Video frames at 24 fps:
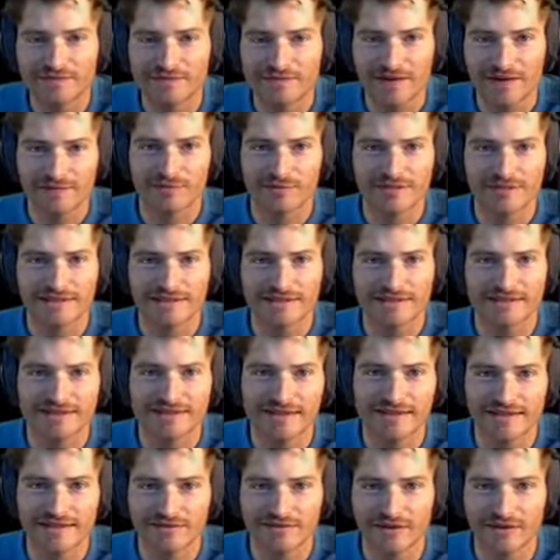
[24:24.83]
5%
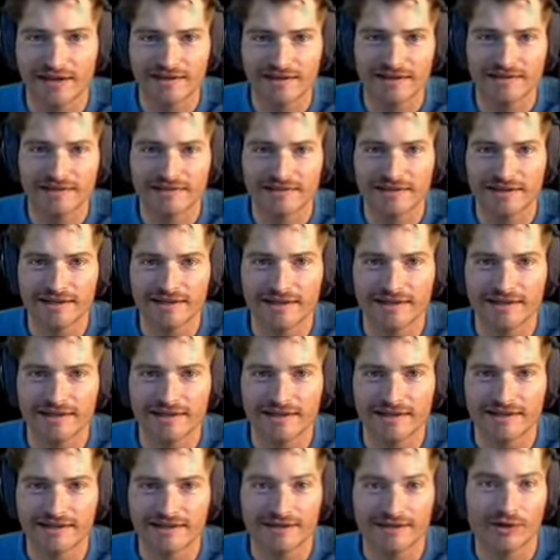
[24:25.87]
success rate is seen
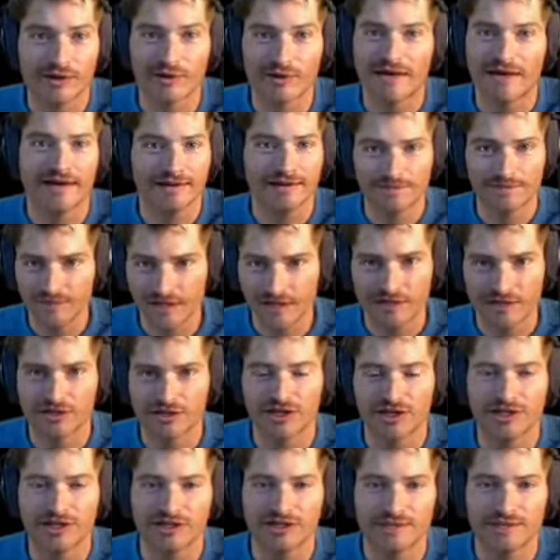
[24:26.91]
as okay in
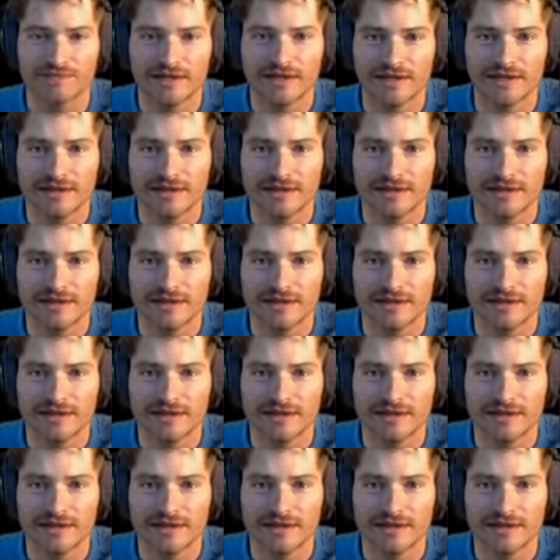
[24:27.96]
education.